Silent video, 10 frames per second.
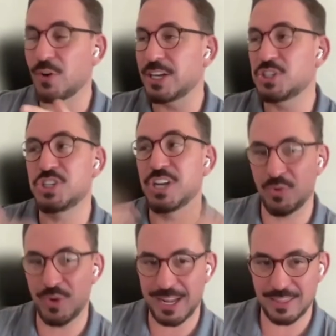It's going to
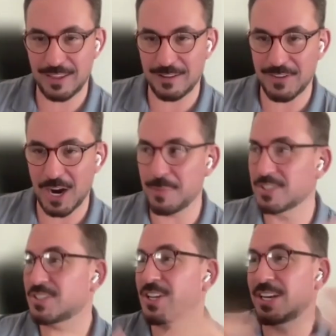generate the
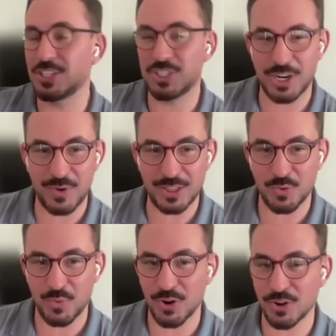environments. It's going to
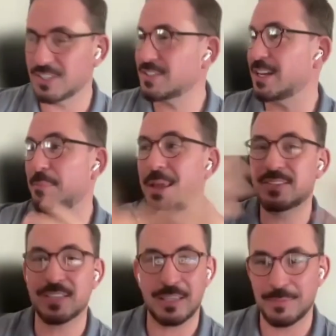generate the world. It's
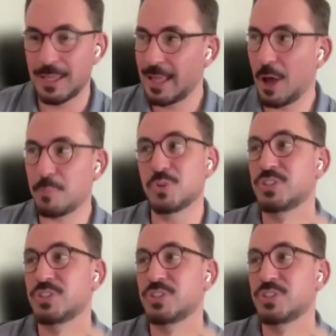going to basically